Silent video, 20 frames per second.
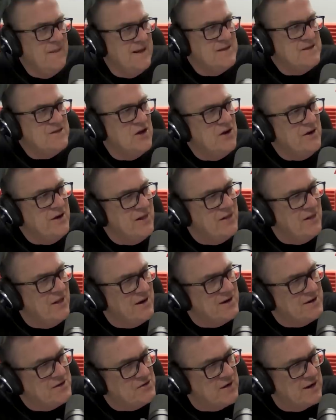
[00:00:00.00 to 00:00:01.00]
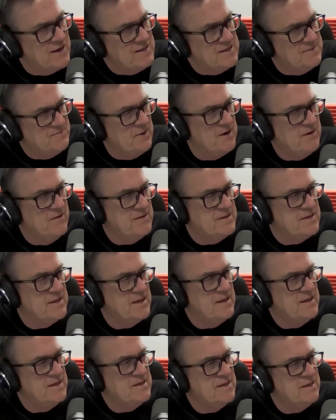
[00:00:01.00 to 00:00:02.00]
There's not a lot of
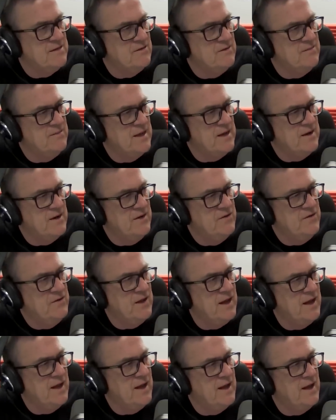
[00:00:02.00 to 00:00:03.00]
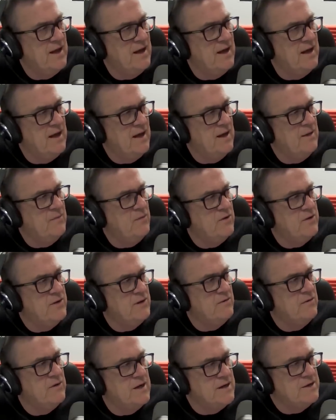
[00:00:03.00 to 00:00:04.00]
transparency, is there, about who they are and what
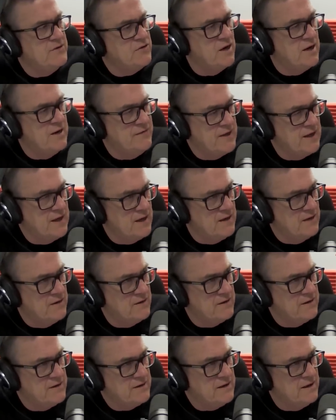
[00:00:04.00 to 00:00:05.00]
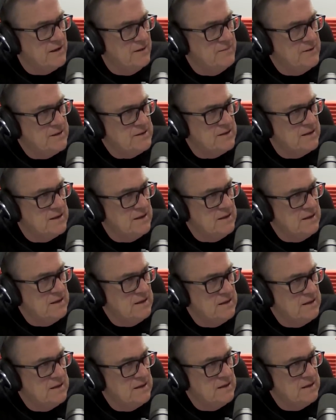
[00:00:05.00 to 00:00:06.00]
they're really driving at a lot of the time, is there?
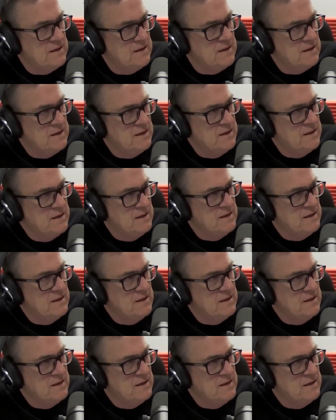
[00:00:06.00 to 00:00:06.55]
No, there isn't,